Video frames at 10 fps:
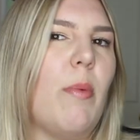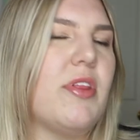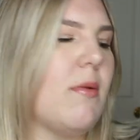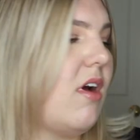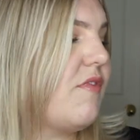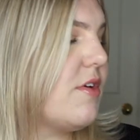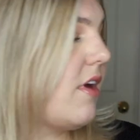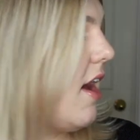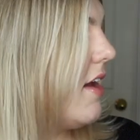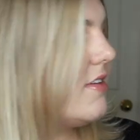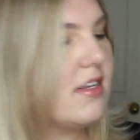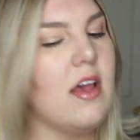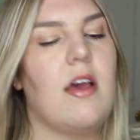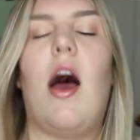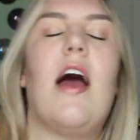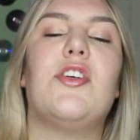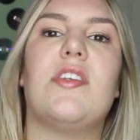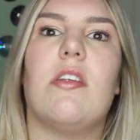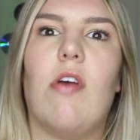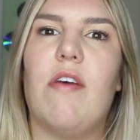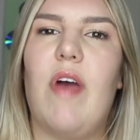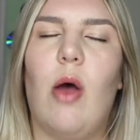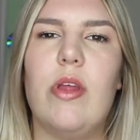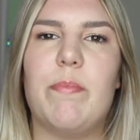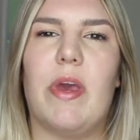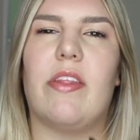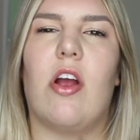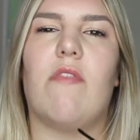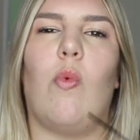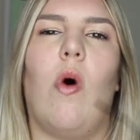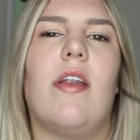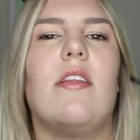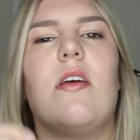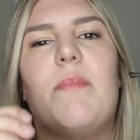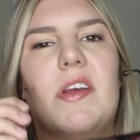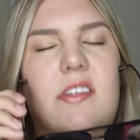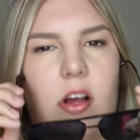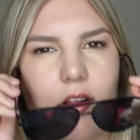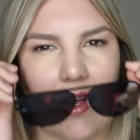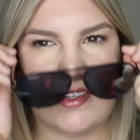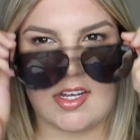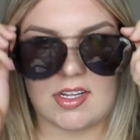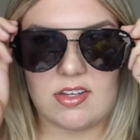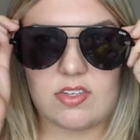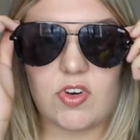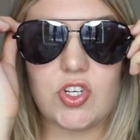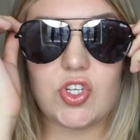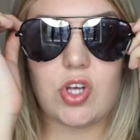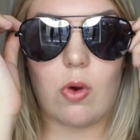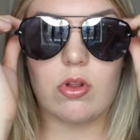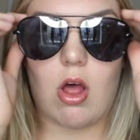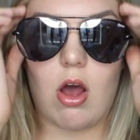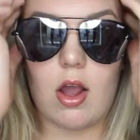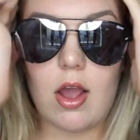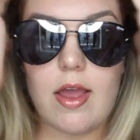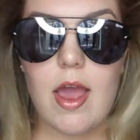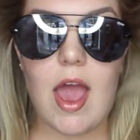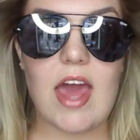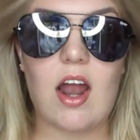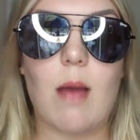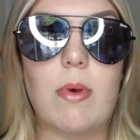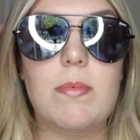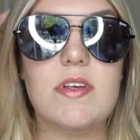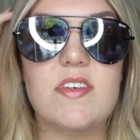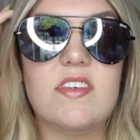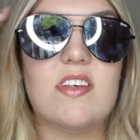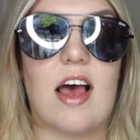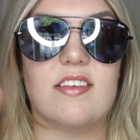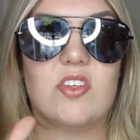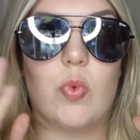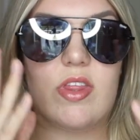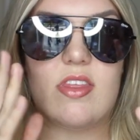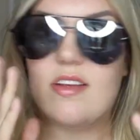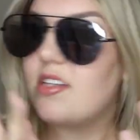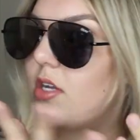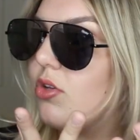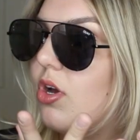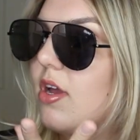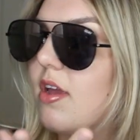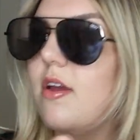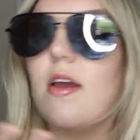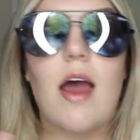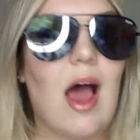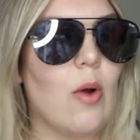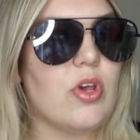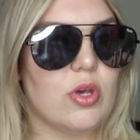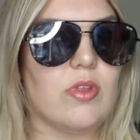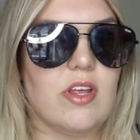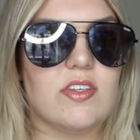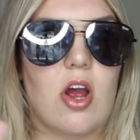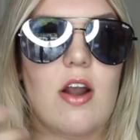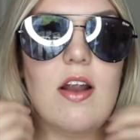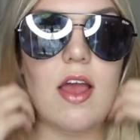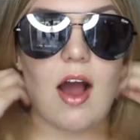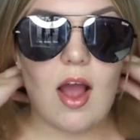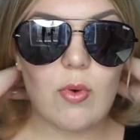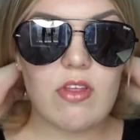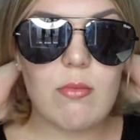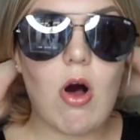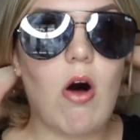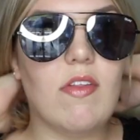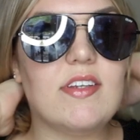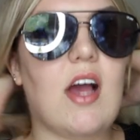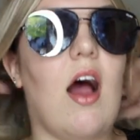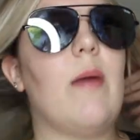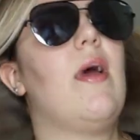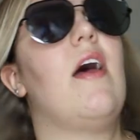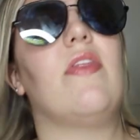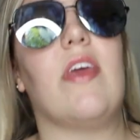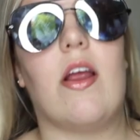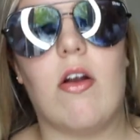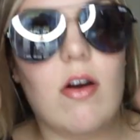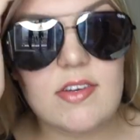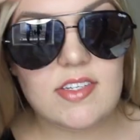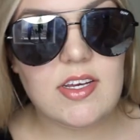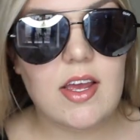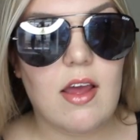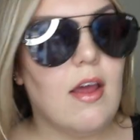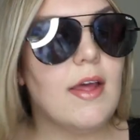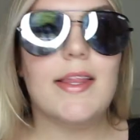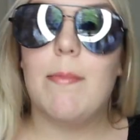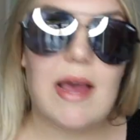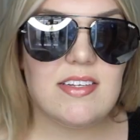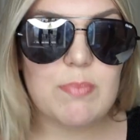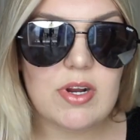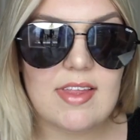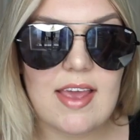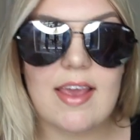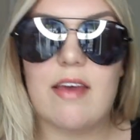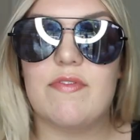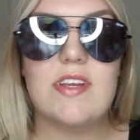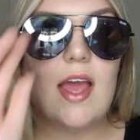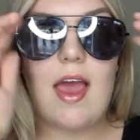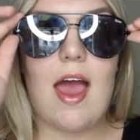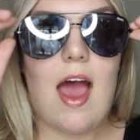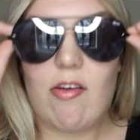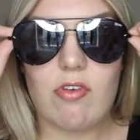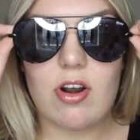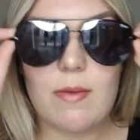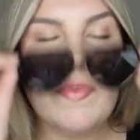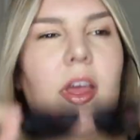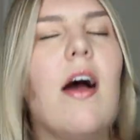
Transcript: I'll put them on for you guys. I just love how like big they are. I've wanted like big sunglasses like this for so long, and I'm obsessed with these. Like, look how cute these are. I wear them all the time, and they are honestly the best birthday gift ever.